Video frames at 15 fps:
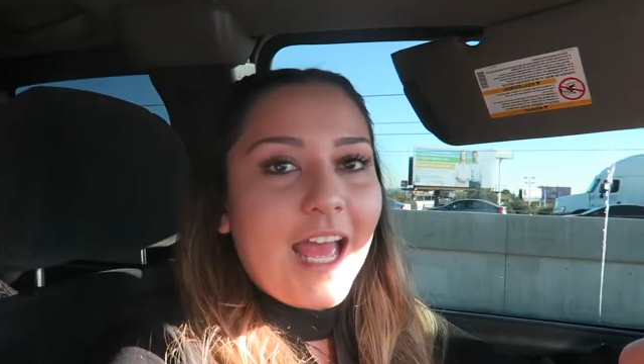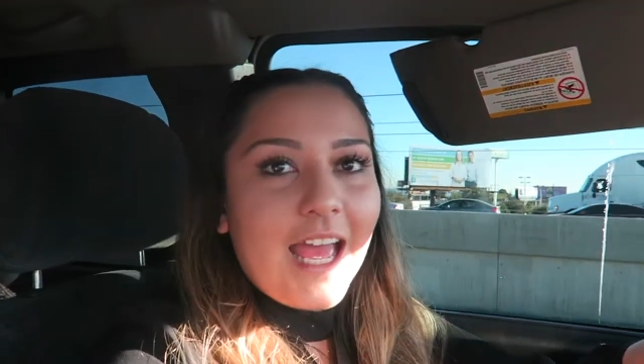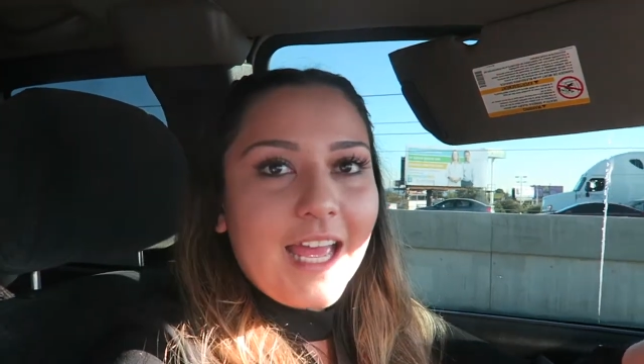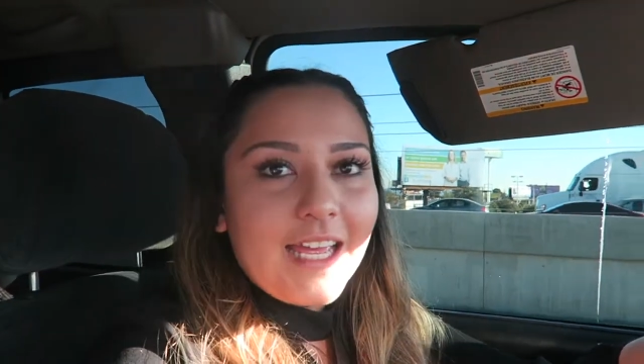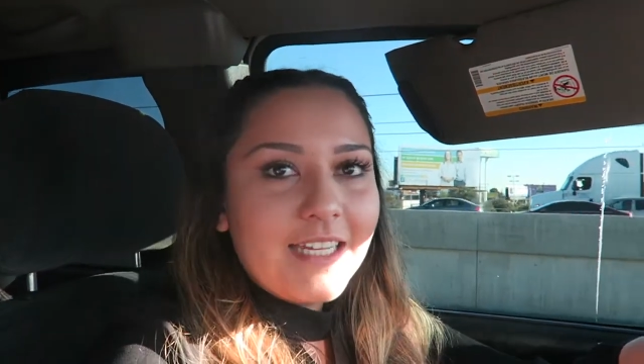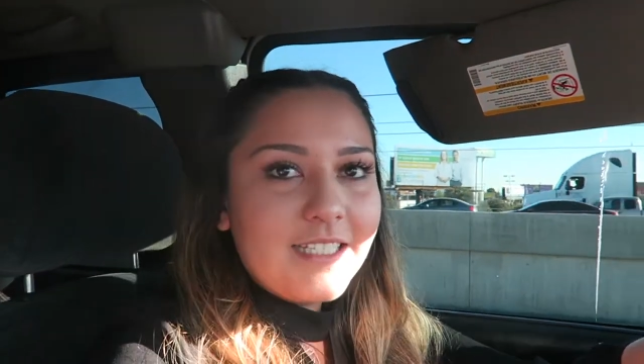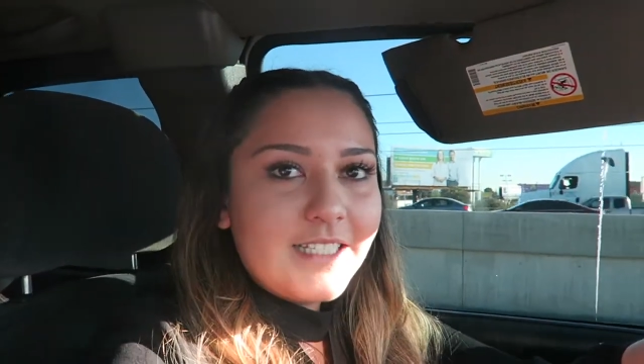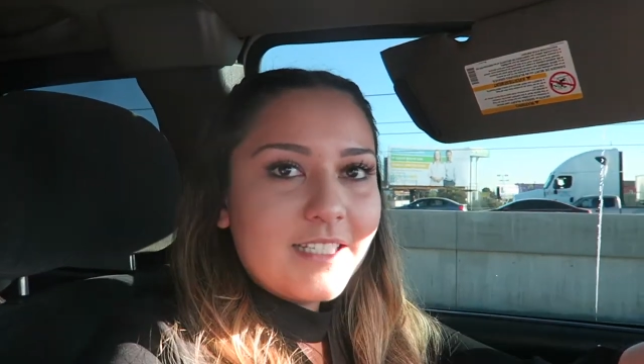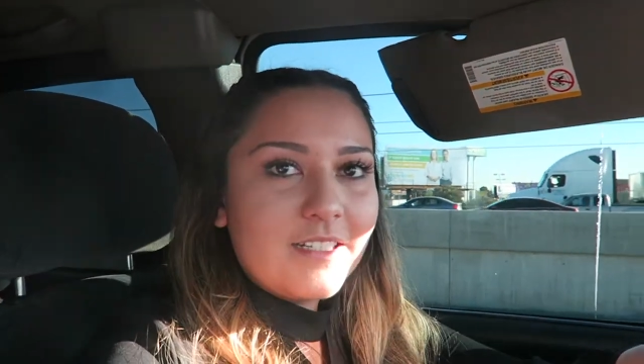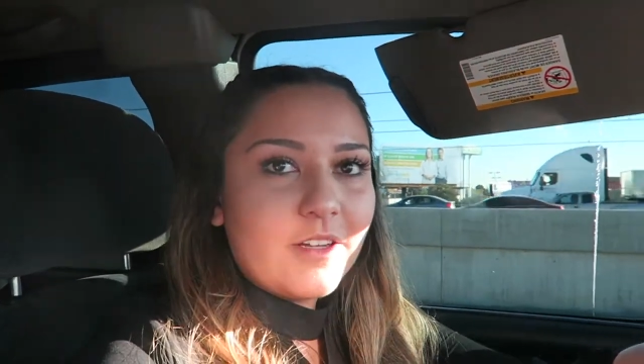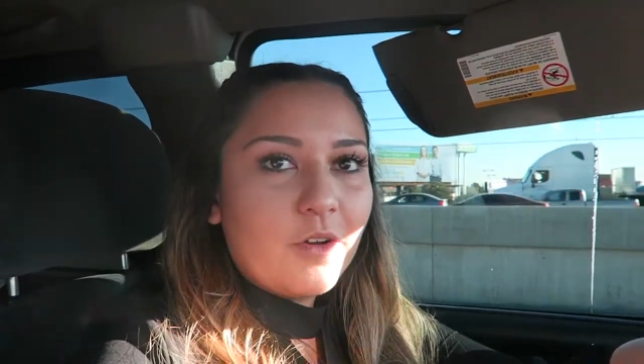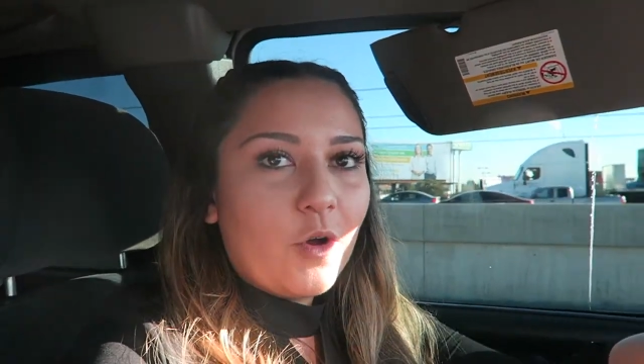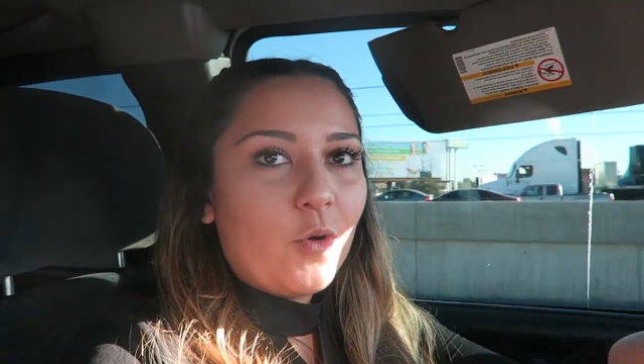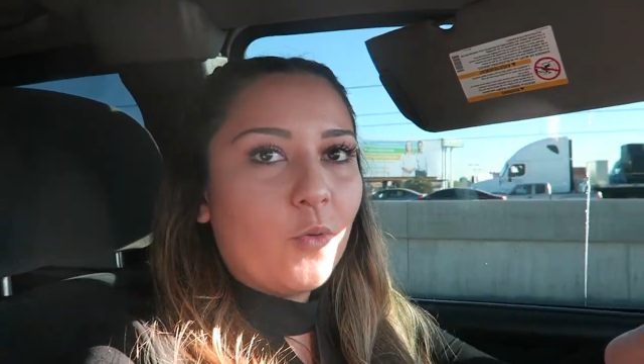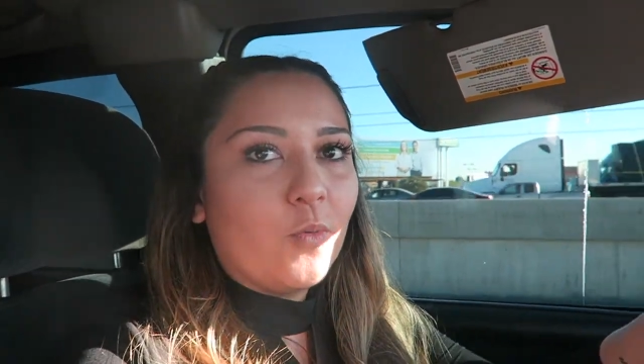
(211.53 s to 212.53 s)
And,
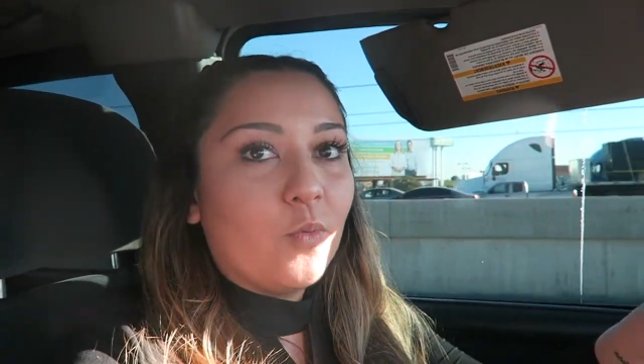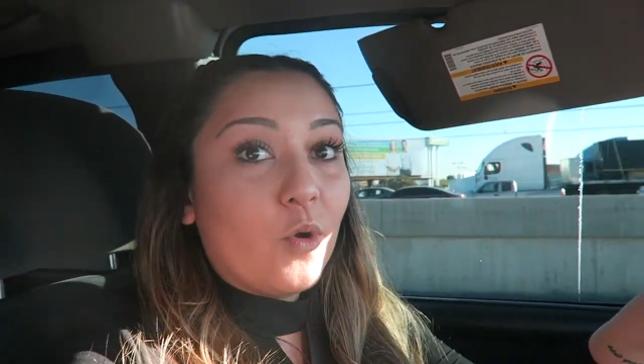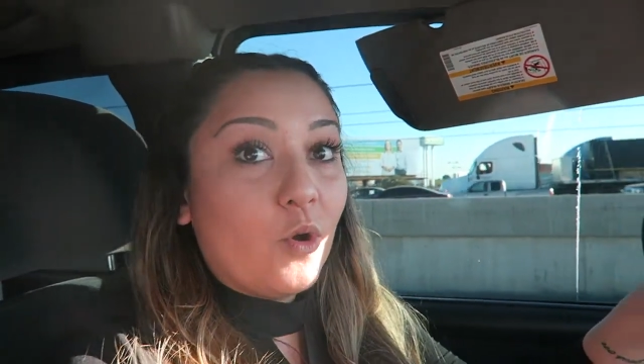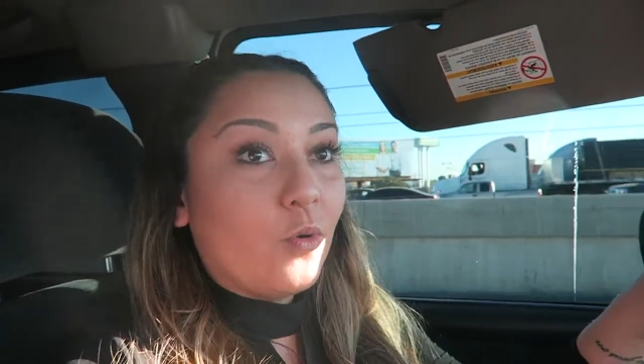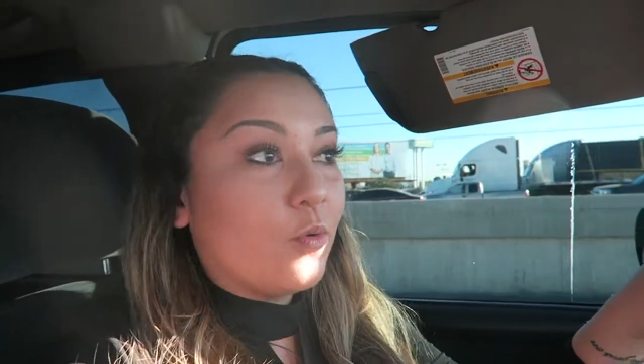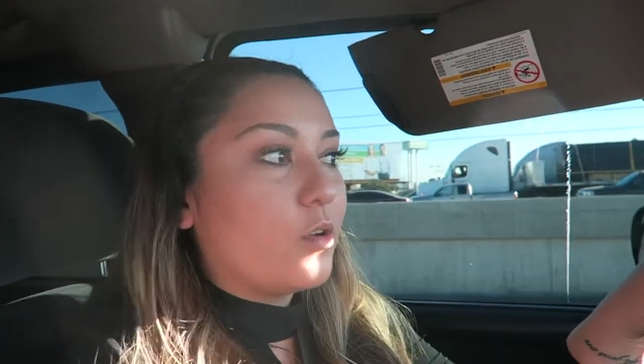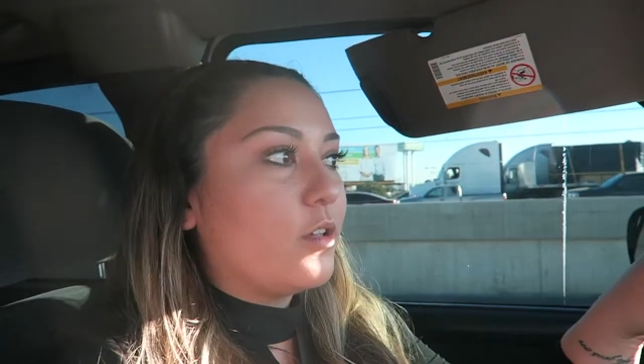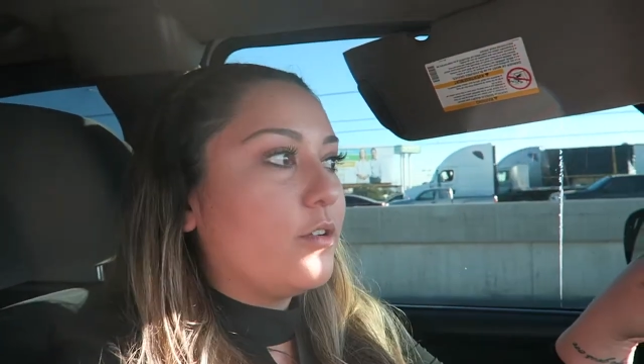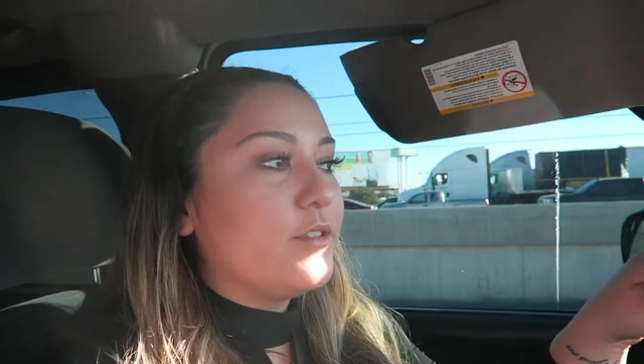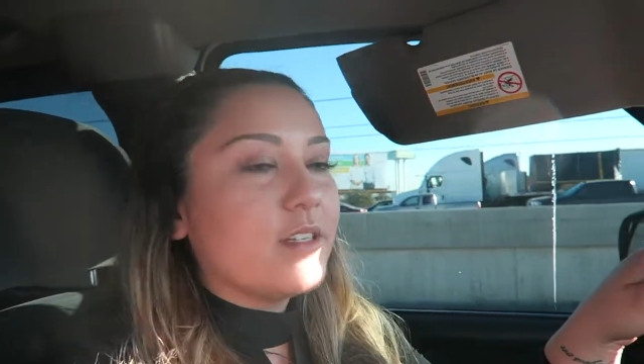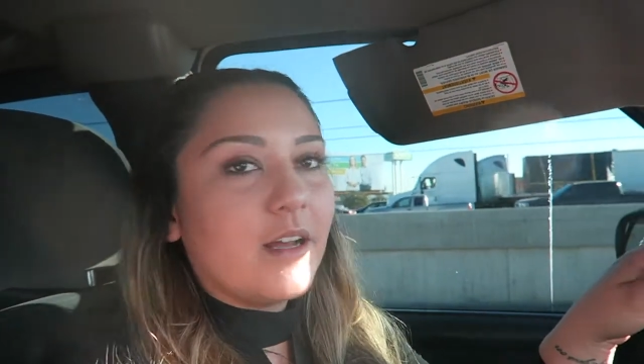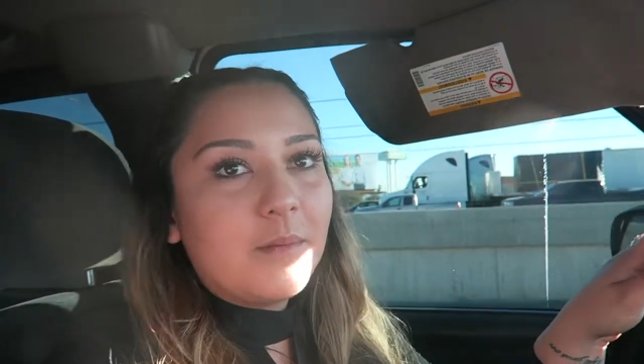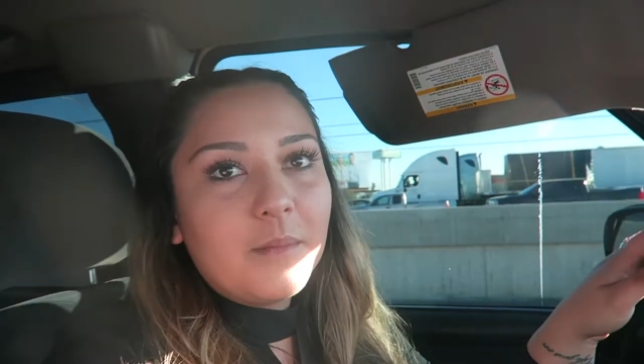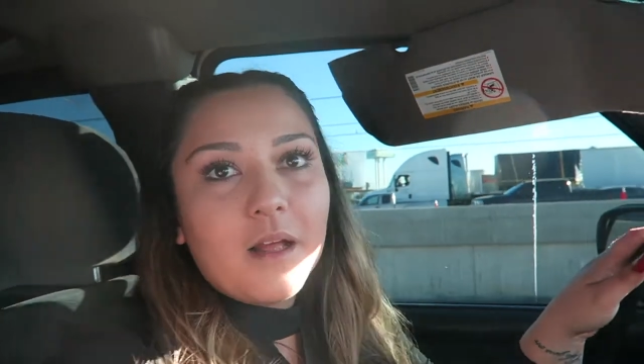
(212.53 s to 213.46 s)
oh, whoa, close up,